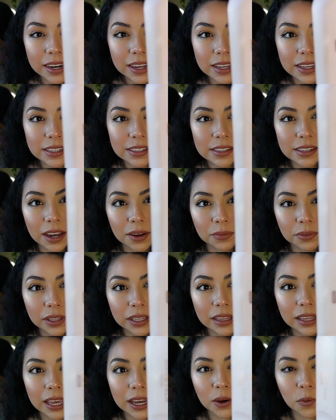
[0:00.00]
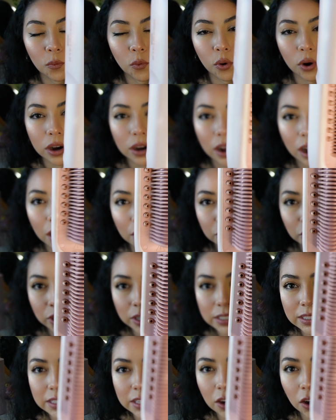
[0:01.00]
is definitely like worn off. You
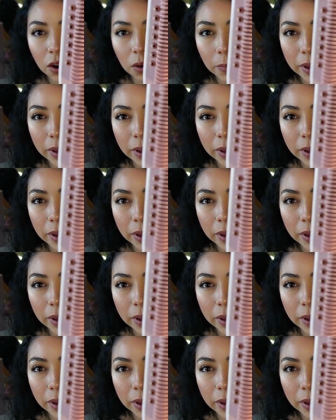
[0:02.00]
can see all